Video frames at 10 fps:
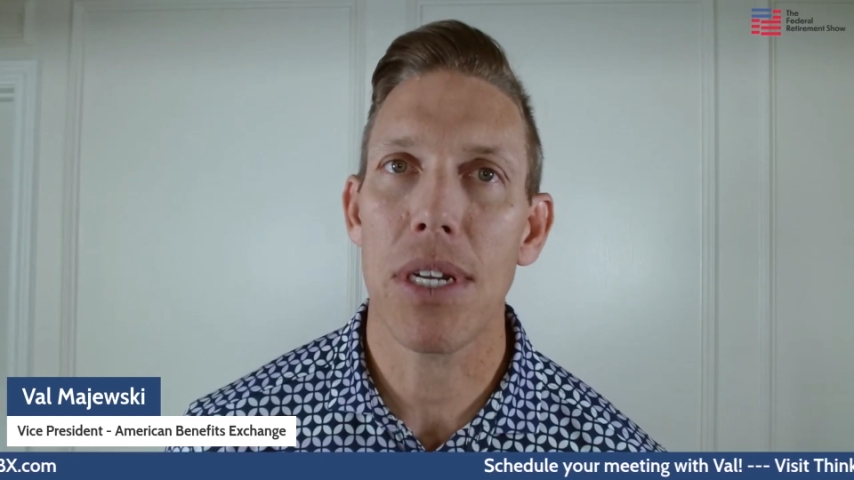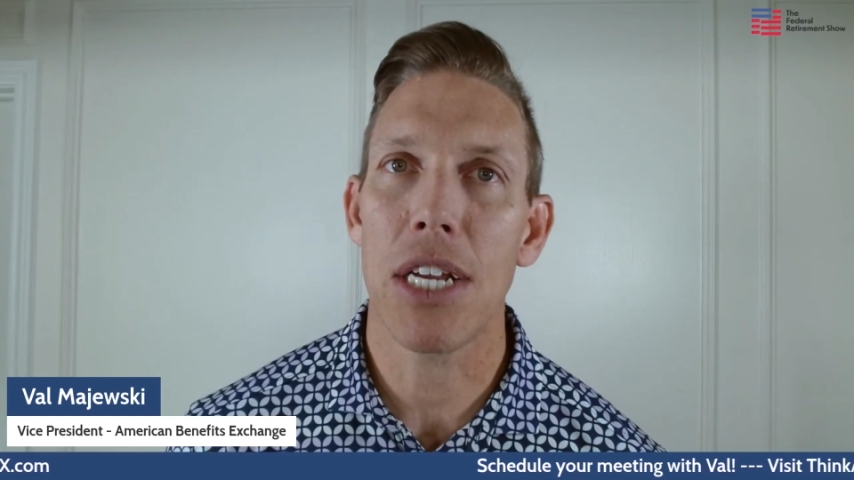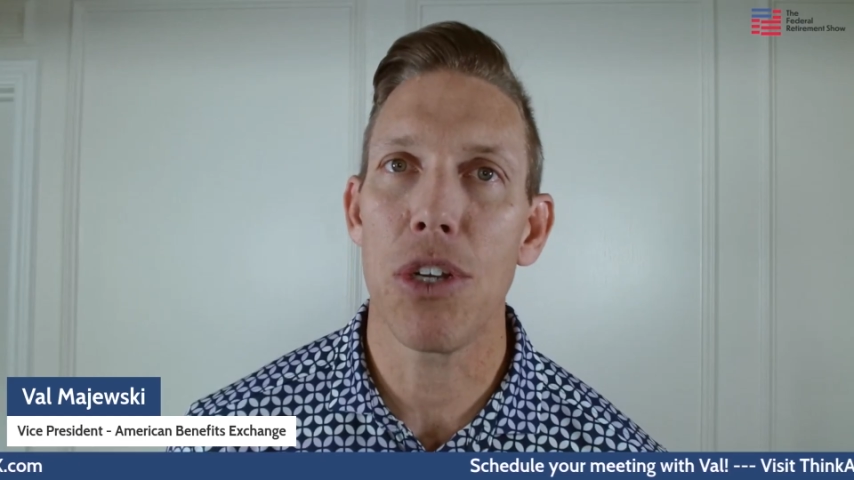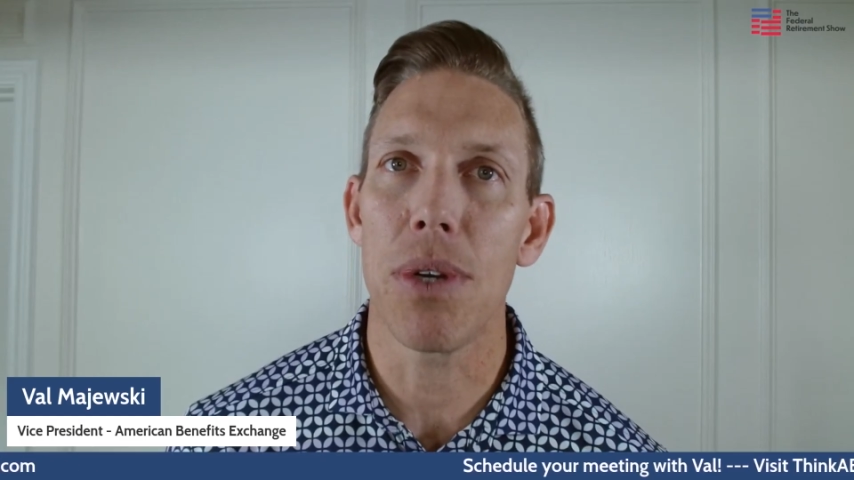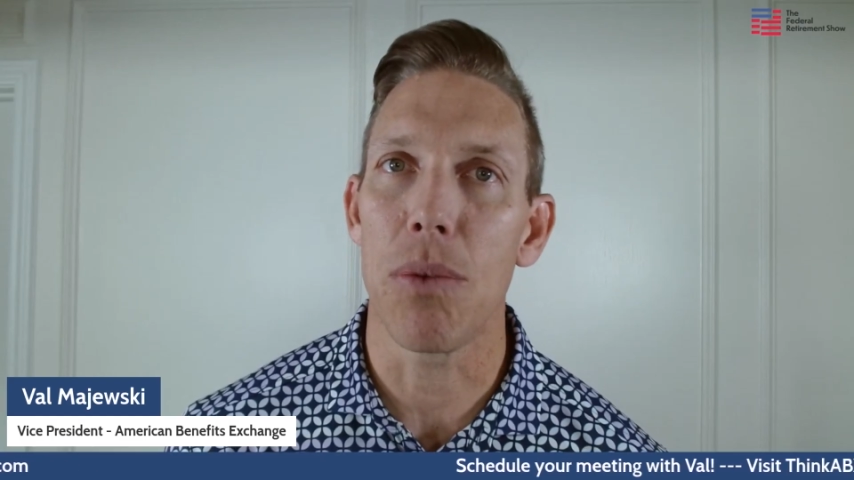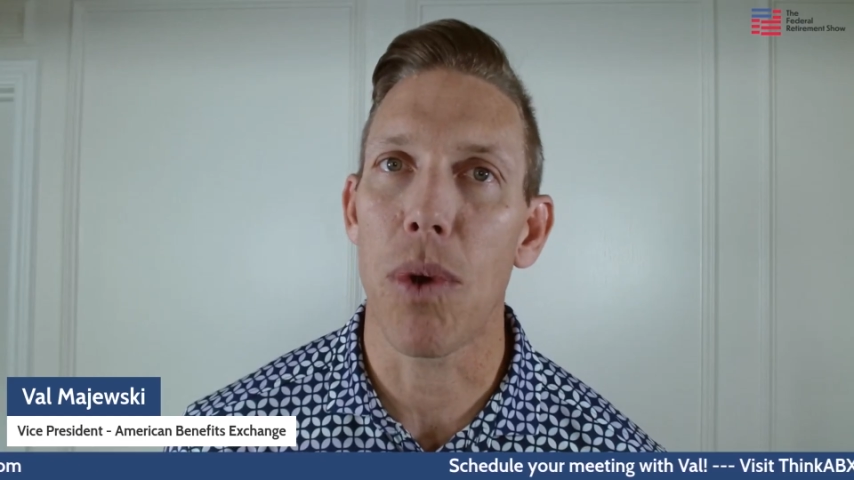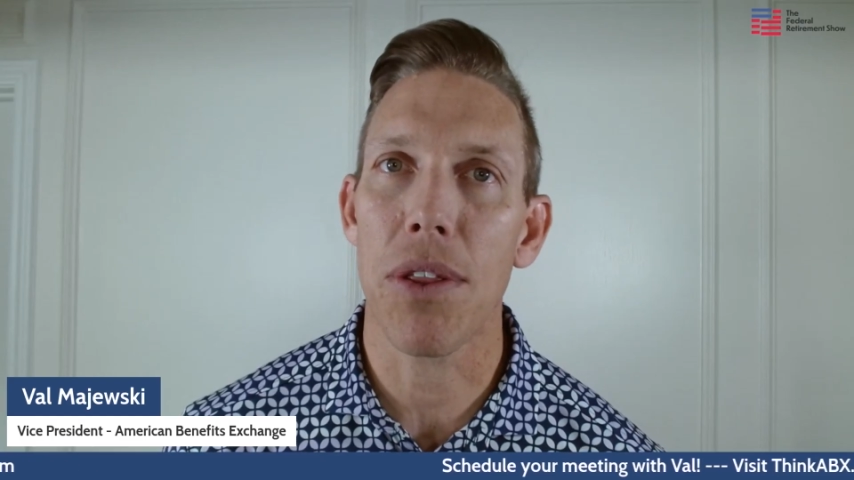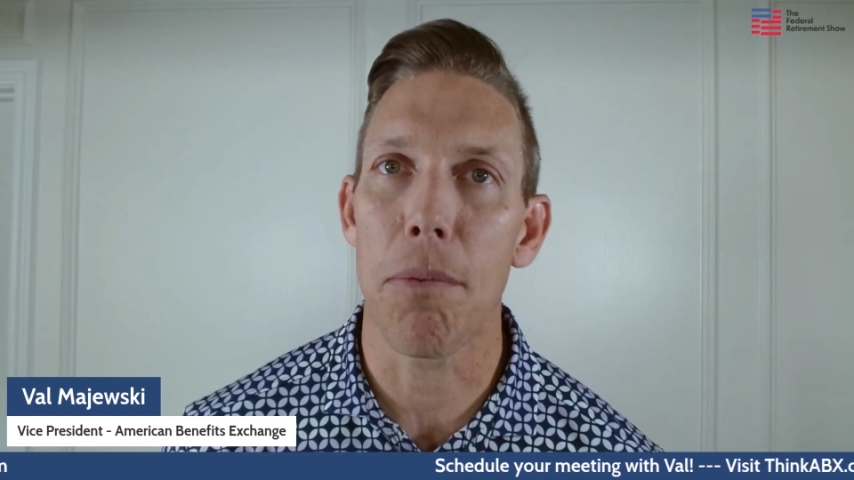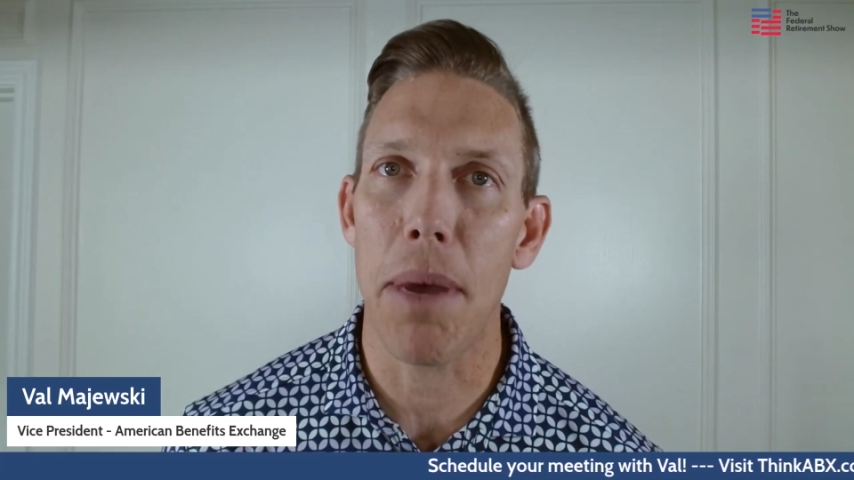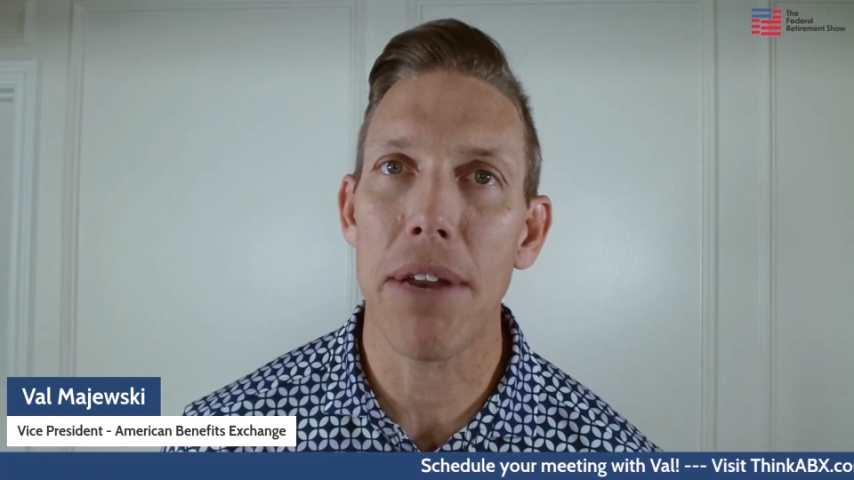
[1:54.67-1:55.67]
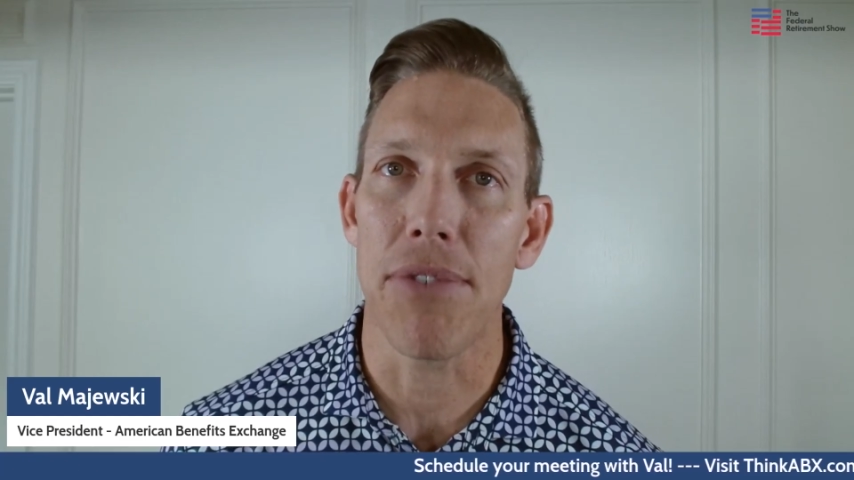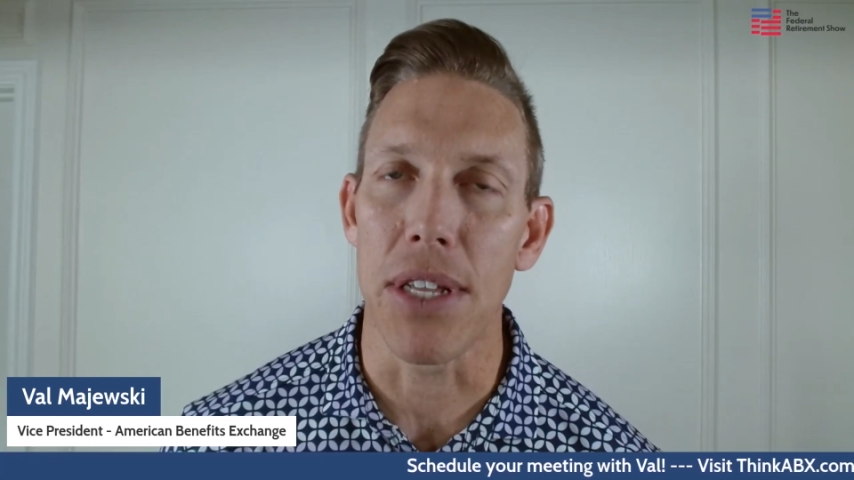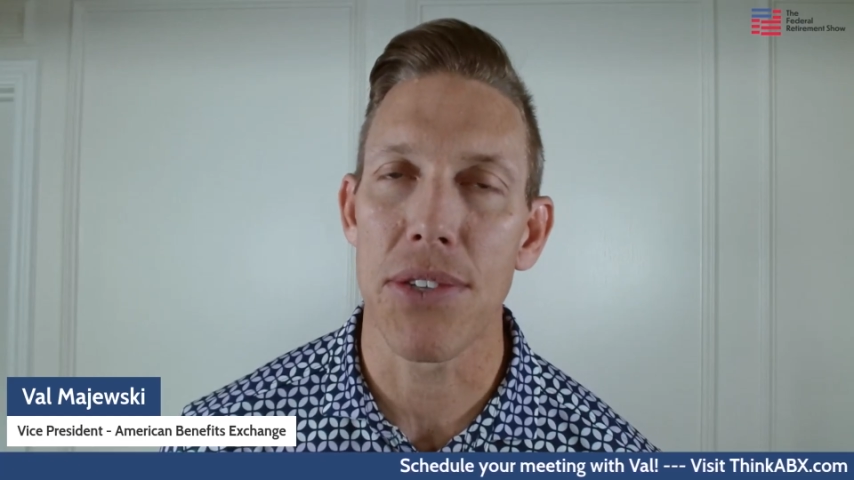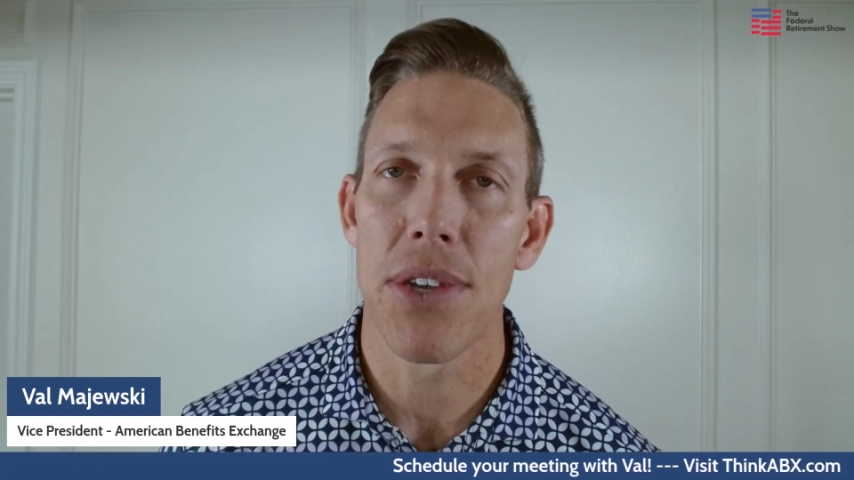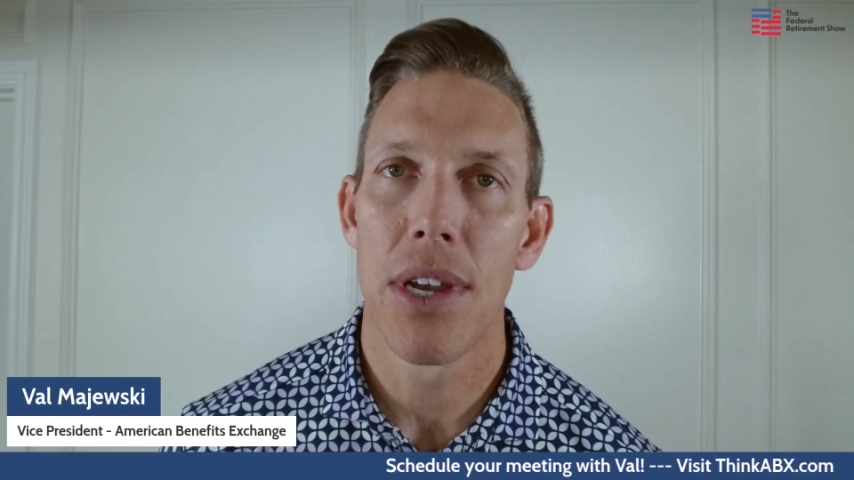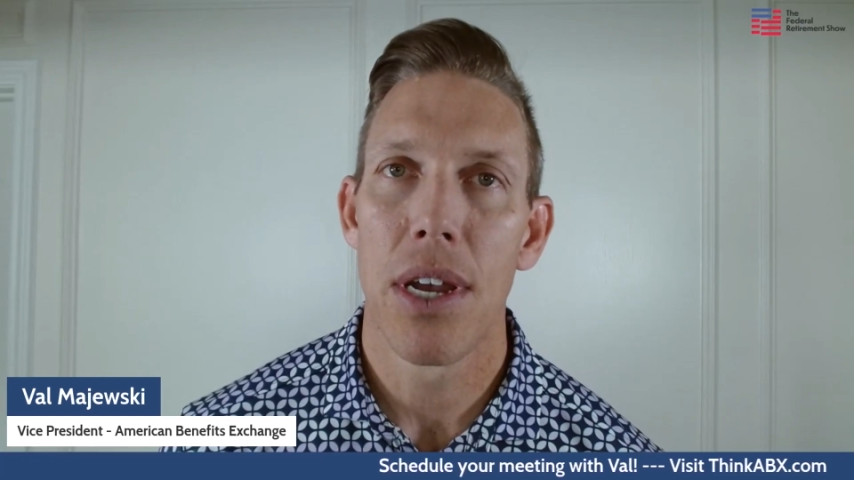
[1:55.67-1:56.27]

do it, and what are the benefits